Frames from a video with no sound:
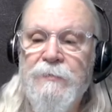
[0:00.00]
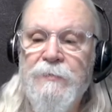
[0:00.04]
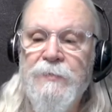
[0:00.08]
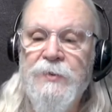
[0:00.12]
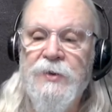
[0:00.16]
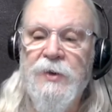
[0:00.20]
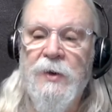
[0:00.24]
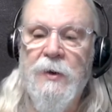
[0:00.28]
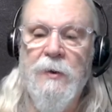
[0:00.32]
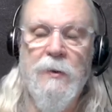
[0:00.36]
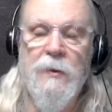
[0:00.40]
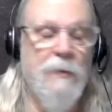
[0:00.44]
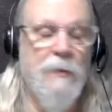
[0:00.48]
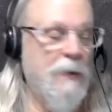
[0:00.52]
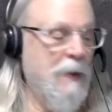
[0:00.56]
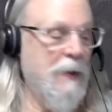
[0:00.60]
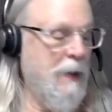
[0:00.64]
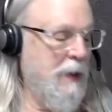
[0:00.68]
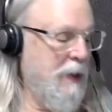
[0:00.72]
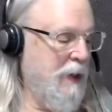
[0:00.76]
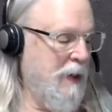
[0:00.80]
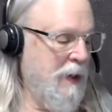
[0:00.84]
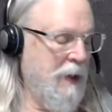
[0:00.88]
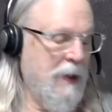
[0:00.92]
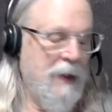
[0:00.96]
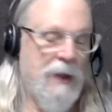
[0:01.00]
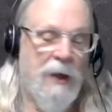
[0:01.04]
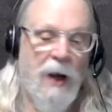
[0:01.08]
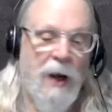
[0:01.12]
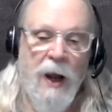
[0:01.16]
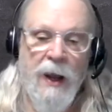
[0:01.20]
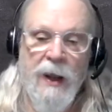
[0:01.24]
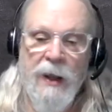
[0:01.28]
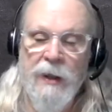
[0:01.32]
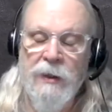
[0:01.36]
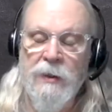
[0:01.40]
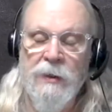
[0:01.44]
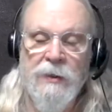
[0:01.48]
So
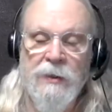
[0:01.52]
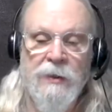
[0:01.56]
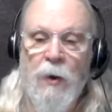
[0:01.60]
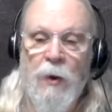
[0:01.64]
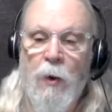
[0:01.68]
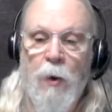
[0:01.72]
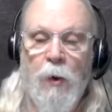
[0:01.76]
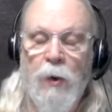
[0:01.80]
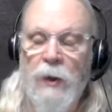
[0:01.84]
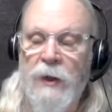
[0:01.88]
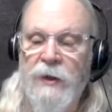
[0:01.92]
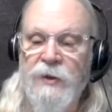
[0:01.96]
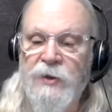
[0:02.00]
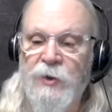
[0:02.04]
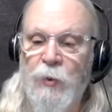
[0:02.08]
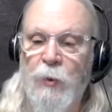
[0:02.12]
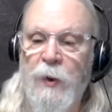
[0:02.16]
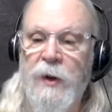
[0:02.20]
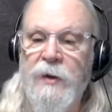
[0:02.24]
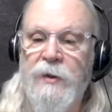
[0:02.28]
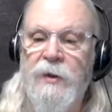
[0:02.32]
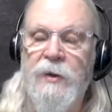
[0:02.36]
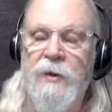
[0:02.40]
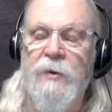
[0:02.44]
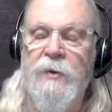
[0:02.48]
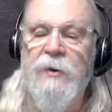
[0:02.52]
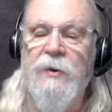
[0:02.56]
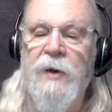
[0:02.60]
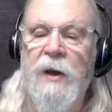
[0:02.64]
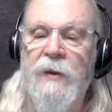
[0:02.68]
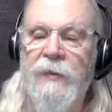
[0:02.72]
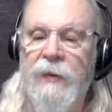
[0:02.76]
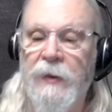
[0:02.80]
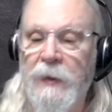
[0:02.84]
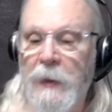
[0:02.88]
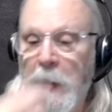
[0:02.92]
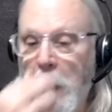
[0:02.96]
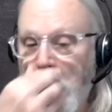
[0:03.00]
I had a whole extra week to do
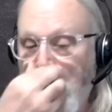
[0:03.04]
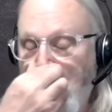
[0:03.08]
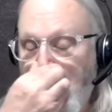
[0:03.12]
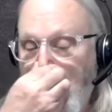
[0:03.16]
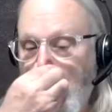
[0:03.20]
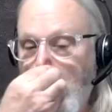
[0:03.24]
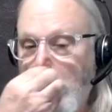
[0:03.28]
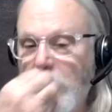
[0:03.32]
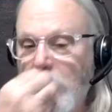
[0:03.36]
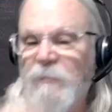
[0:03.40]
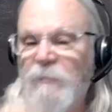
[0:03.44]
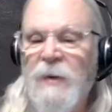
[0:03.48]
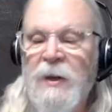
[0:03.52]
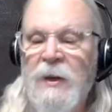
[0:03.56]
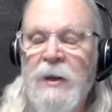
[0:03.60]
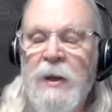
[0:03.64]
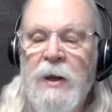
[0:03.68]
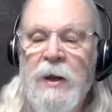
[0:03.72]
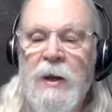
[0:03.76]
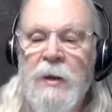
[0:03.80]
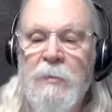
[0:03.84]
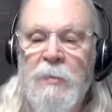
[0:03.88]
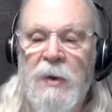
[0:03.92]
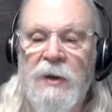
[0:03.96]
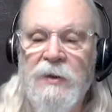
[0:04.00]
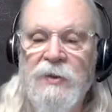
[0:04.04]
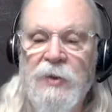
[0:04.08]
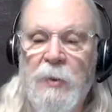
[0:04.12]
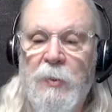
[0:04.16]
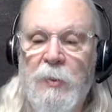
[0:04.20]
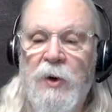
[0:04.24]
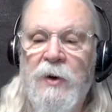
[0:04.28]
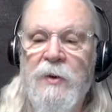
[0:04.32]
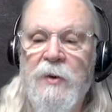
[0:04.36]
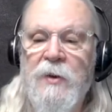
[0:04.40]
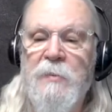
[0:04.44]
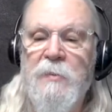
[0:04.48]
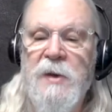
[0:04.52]
nothing. But
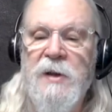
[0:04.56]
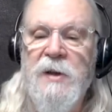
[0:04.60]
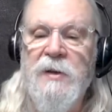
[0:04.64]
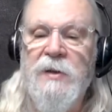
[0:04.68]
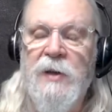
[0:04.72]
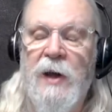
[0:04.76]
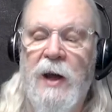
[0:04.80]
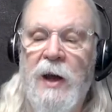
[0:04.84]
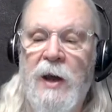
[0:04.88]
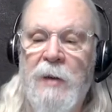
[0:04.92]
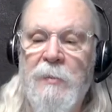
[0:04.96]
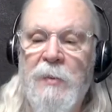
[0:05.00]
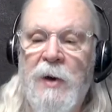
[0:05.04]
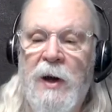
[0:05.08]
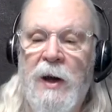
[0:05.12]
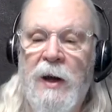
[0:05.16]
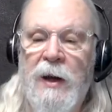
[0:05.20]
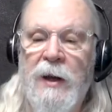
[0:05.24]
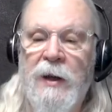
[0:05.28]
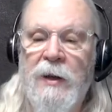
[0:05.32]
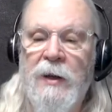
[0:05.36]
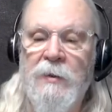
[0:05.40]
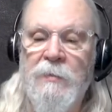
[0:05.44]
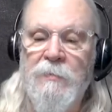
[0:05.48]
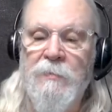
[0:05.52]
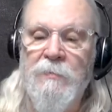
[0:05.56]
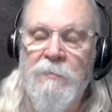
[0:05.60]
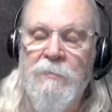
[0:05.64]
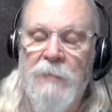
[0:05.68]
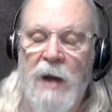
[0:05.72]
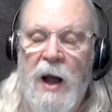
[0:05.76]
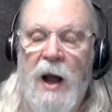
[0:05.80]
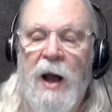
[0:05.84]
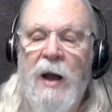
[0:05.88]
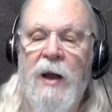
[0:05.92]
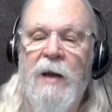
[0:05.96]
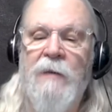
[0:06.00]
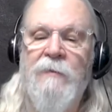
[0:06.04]
somewhere in the meantime,
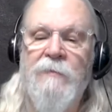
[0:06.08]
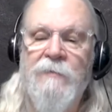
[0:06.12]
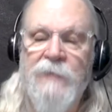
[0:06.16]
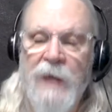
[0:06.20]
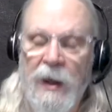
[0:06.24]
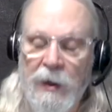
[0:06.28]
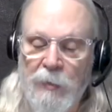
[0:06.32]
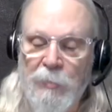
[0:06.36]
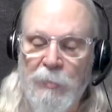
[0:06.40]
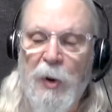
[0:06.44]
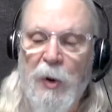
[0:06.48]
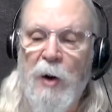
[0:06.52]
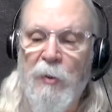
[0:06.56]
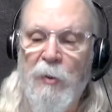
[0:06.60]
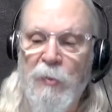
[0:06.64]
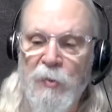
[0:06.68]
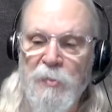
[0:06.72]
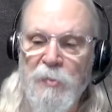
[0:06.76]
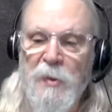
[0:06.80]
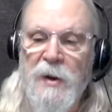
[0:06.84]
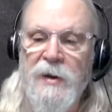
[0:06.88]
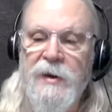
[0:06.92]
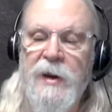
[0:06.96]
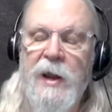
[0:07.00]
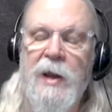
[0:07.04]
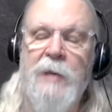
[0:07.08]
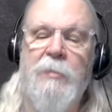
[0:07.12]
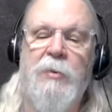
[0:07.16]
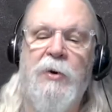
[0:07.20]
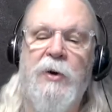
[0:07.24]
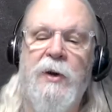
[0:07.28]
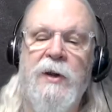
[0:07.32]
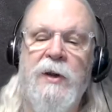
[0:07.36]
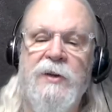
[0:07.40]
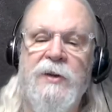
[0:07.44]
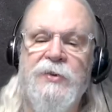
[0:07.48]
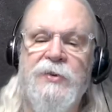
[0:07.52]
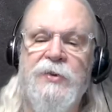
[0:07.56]
I've got a problem with my
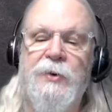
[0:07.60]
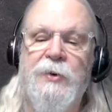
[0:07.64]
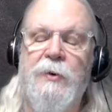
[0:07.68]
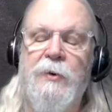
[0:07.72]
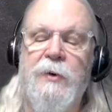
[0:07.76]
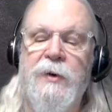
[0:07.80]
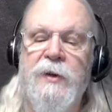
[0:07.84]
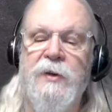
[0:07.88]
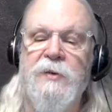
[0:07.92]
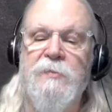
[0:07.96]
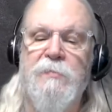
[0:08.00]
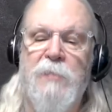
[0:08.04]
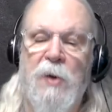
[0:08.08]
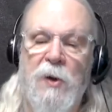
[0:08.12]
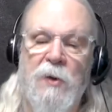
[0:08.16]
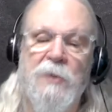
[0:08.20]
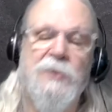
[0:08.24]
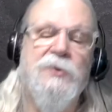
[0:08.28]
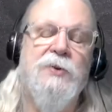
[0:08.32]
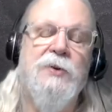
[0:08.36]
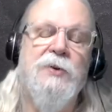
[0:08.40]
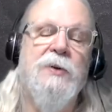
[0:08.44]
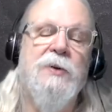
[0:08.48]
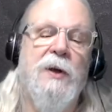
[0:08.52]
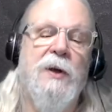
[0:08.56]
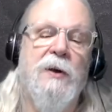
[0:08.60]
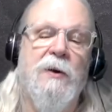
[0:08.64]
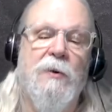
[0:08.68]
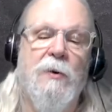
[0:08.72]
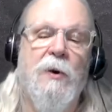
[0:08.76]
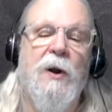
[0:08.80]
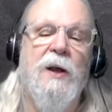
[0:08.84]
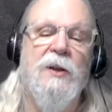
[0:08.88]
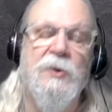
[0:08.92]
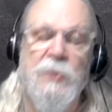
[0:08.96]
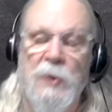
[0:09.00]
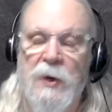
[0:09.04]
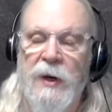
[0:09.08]
neighbor. He's throwing his mulch
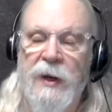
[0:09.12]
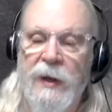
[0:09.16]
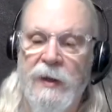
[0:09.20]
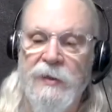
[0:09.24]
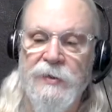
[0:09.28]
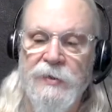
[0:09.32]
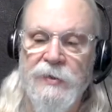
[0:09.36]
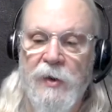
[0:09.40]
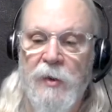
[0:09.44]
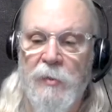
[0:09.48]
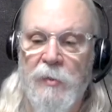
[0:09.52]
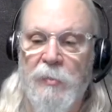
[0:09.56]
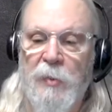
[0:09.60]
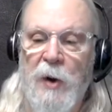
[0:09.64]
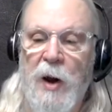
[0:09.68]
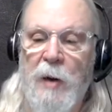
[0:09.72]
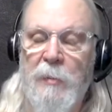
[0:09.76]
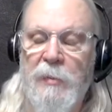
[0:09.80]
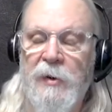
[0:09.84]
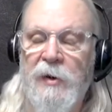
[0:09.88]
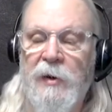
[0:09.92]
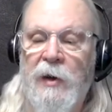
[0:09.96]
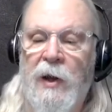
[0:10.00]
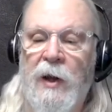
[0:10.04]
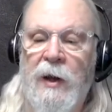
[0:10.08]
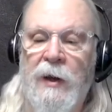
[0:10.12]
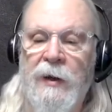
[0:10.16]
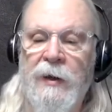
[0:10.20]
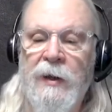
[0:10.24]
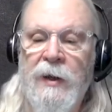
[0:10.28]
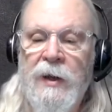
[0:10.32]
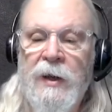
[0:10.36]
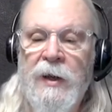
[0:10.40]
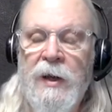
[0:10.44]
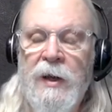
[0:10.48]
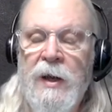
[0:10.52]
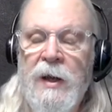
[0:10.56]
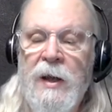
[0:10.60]
across what I consider the property line,
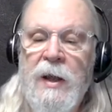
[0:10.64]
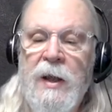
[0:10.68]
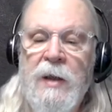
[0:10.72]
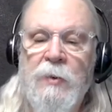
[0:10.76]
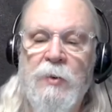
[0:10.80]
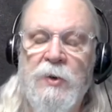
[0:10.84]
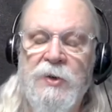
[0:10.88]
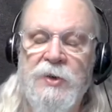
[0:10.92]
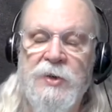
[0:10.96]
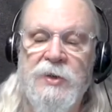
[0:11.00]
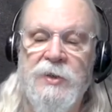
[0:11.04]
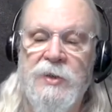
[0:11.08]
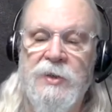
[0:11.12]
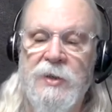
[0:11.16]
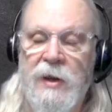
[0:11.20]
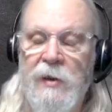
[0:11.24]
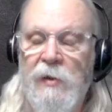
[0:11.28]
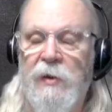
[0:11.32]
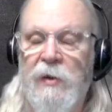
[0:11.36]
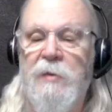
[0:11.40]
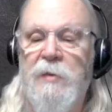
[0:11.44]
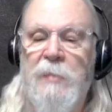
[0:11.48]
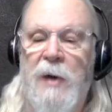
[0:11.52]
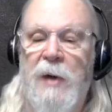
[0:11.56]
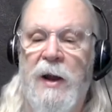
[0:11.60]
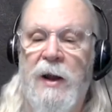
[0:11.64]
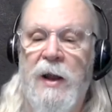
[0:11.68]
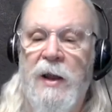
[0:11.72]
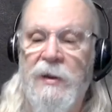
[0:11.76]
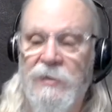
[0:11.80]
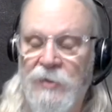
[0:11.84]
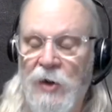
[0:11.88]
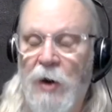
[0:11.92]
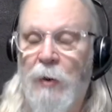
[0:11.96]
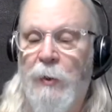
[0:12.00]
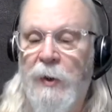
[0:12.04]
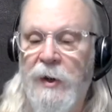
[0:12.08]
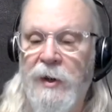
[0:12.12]
which is killing
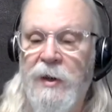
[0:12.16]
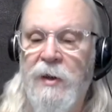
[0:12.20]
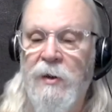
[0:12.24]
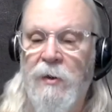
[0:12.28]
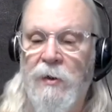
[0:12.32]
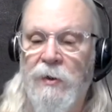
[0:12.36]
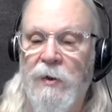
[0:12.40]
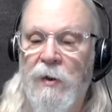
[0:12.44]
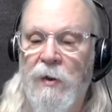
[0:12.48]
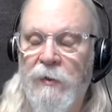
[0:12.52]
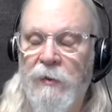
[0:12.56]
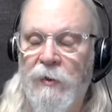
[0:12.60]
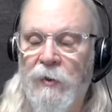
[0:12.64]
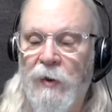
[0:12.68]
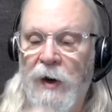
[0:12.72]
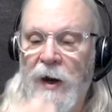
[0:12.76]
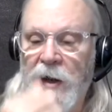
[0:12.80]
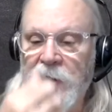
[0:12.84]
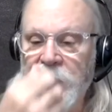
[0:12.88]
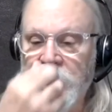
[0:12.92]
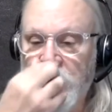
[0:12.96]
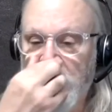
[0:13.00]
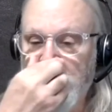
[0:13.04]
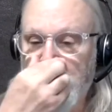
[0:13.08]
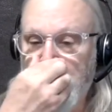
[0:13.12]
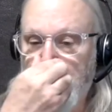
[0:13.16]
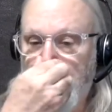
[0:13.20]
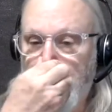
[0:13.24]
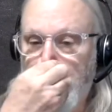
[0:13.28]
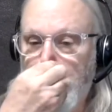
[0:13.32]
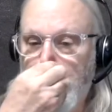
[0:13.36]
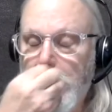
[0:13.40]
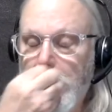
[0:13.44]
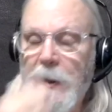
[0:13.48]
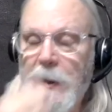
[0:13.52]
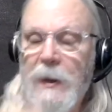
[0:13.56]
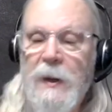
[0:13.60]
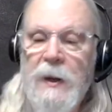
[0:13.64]
it's already killed all the grass right
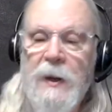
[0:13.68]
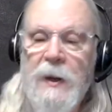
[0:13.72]
there.